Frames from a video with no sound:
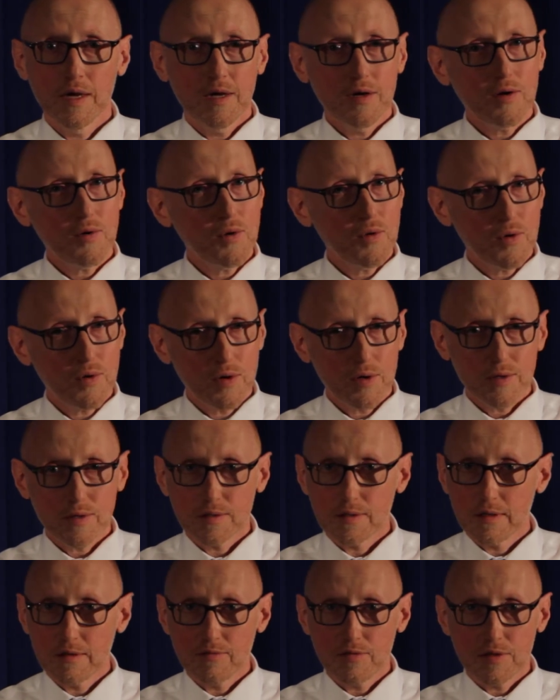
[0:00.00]
or
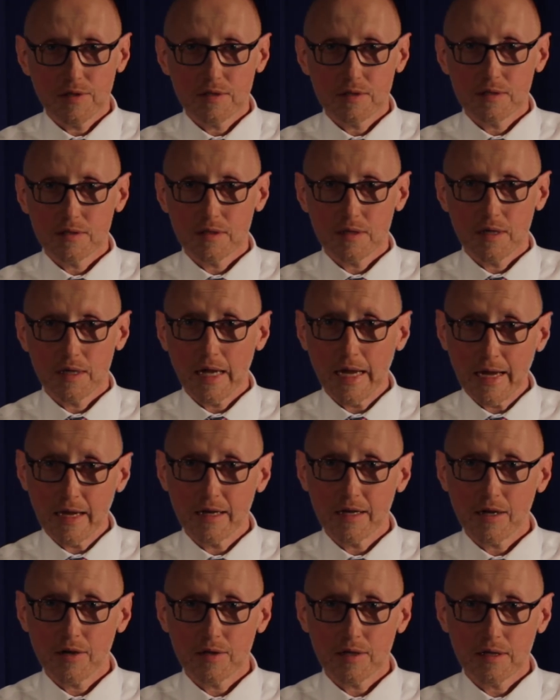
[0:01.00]
if it's a
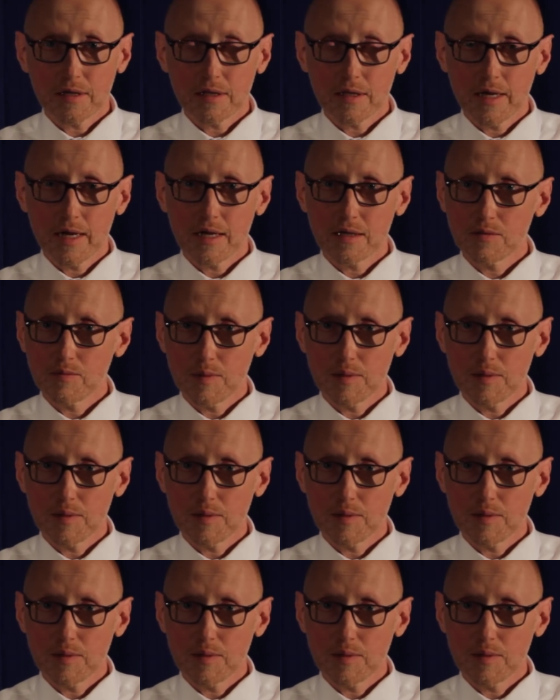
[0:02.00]
handout in class,